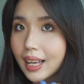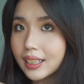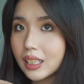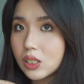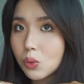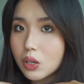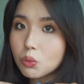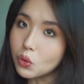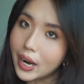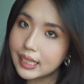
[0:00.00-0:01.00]
this one
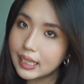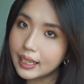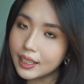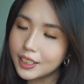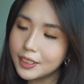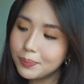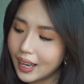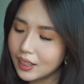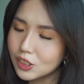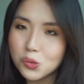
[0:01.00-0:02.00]
right here.
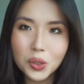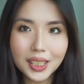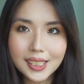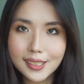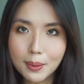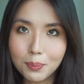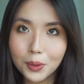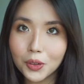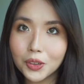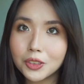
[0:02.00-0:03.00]
It's really
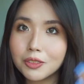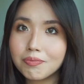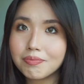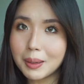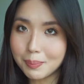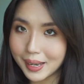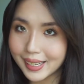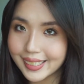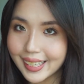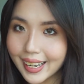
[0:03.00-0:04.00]
simple and
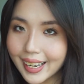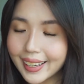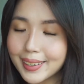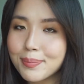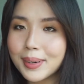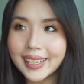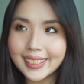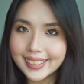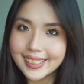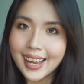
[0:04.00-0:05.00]
basic, but
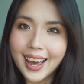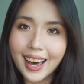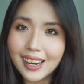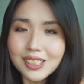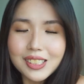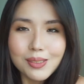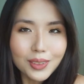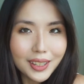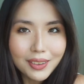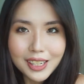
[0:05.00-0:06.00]
I just
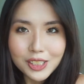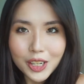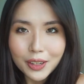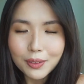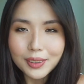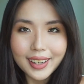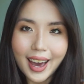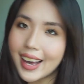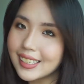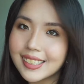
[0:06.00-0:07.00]
really want to share with you
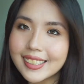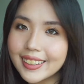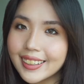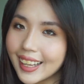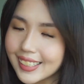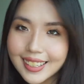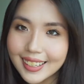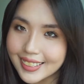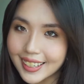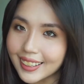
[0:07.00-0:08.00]
guys, so let's
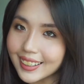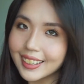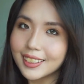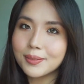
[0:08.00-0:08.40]
get started.